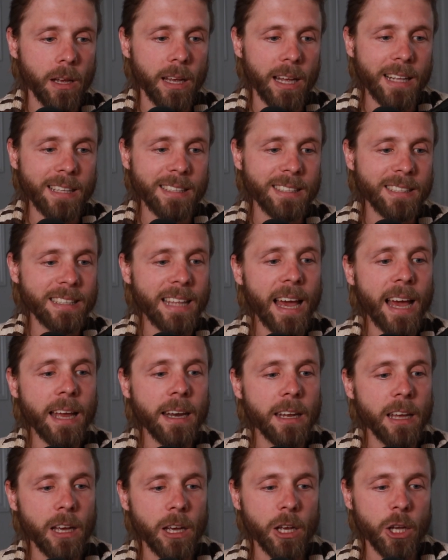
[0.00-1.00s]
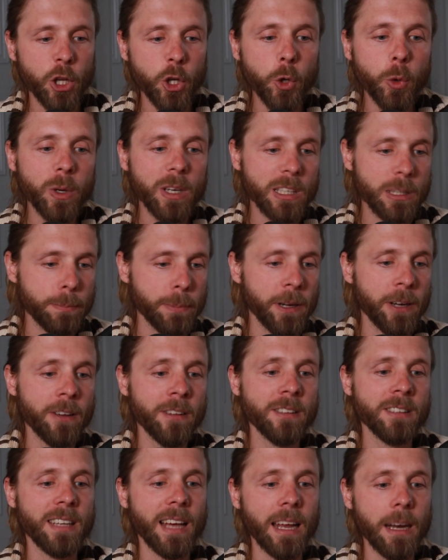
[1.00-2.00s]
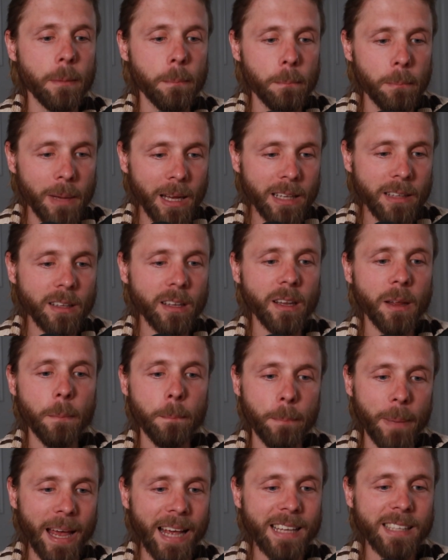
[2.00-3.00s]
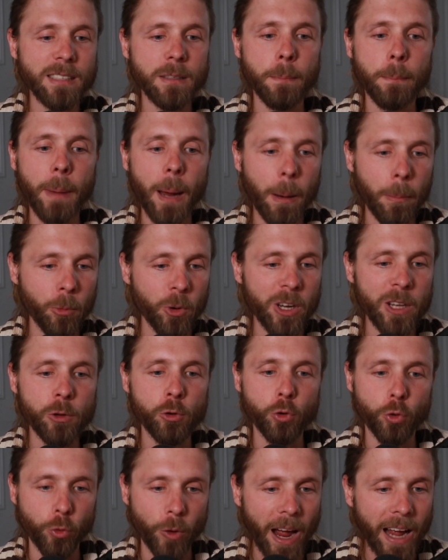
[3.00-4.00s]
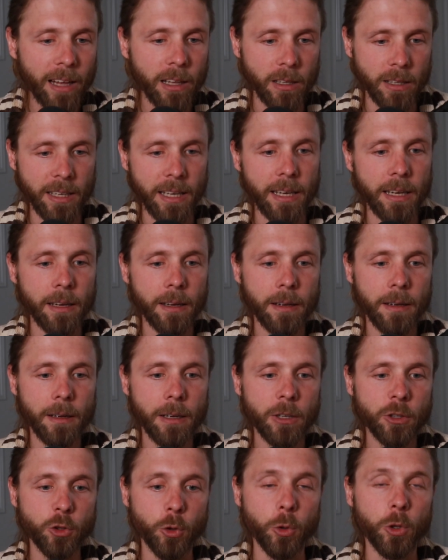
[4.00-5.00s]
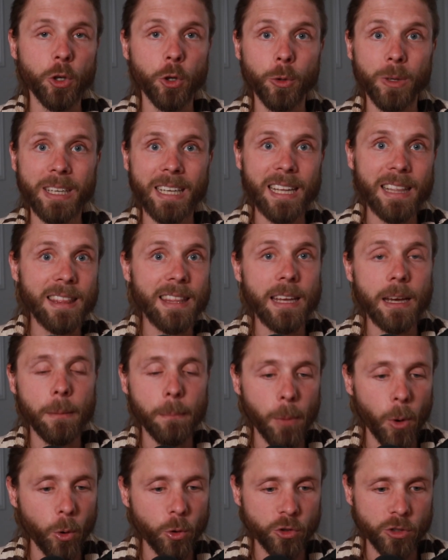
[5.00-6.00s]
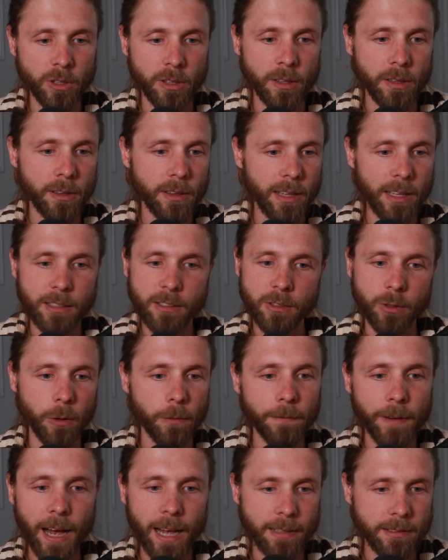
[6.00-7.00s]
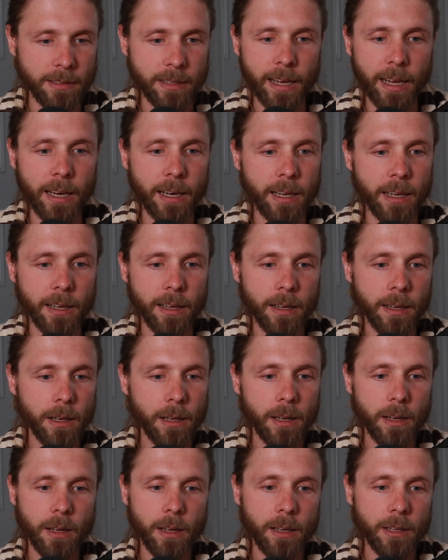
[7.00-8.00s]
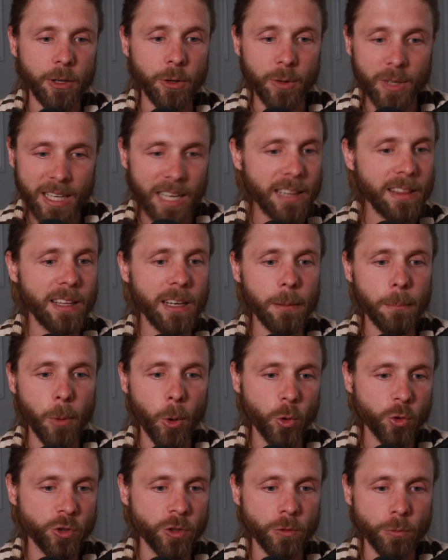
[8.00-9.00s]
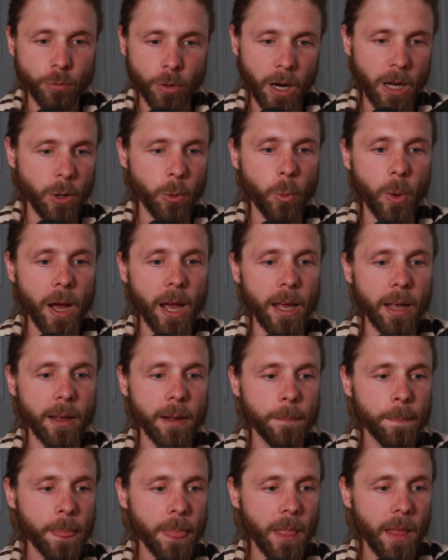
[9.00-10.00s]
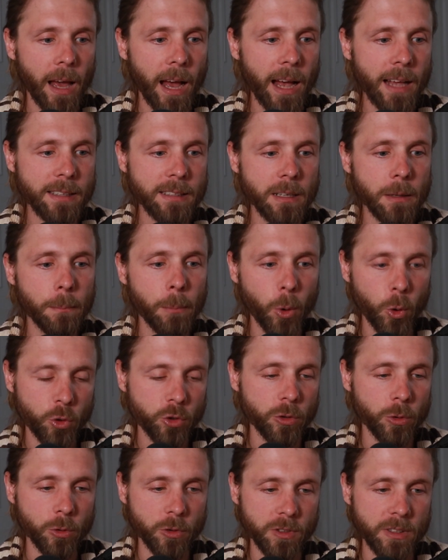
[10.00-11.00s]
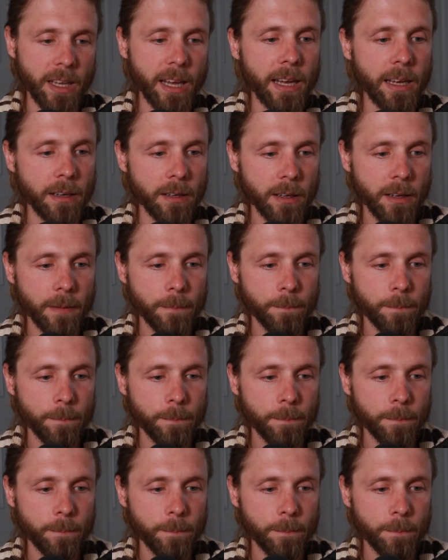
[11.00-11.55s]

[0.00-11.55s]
Instead, you experience an amygdala based memory directly. So you get the emotion. That's so fascinating. You get the emotion right away as an emotional state.